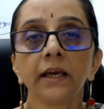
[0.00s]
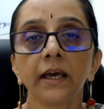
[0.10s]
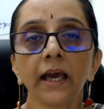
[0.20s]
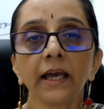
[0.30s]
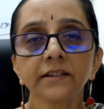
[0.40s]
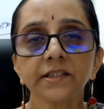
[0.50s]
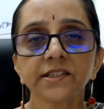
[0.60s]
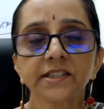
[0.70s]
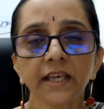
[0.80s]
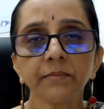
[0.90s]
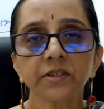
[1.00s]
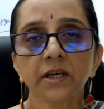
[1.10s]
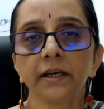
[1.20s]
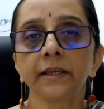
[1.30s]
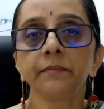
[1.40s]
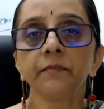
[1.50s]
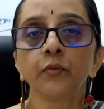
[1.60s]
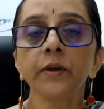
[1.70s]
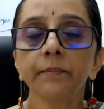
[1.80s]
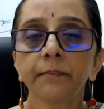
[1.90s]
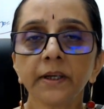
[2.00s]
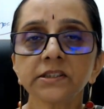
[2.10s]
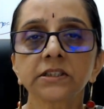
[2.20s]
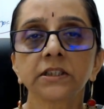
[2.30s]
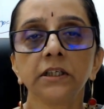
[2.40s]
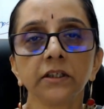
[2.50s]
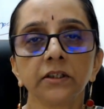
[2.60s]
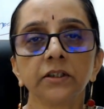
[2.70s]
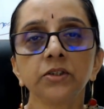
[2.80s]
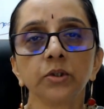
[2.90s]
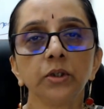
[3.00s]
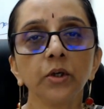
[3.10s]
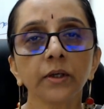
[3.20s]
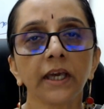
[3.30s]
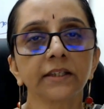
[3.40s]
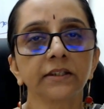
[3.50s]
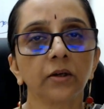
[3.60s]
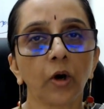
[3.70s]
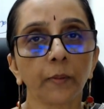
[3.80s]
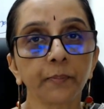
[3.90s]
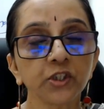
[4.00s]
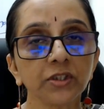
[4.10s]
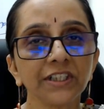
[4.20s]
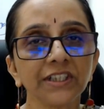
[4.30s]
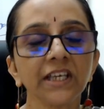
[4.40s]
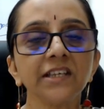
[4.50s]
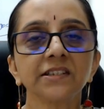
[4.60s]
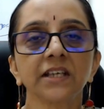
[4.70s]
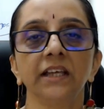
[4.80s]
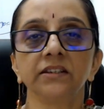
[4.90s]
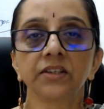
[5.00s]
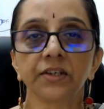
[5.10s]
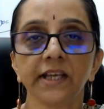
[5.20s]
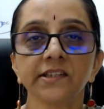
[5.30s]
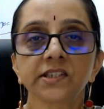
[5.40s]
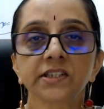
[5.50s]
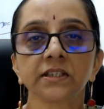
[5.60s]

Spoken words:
At the same time, we must learn to look at the opportunities and threats